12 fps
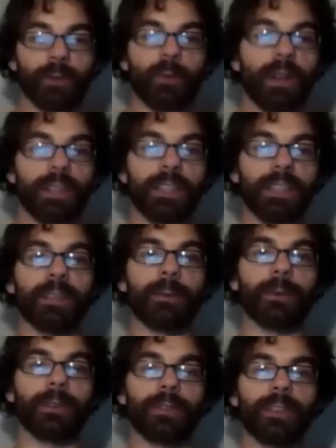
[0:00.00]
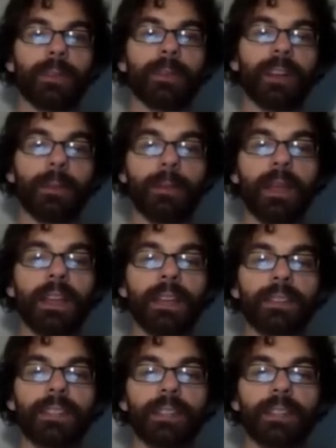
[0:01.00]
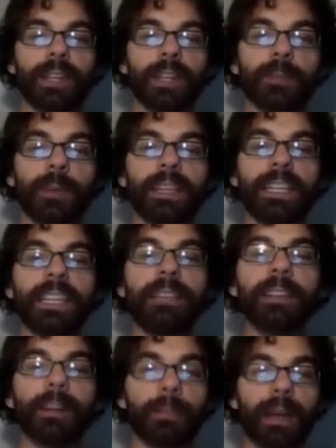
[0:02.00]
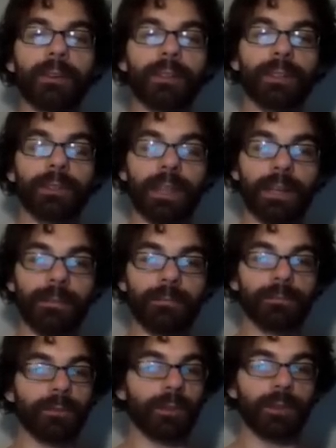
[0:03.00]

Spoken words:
quantity that we're summing up is going to change by an even amount, okay? So this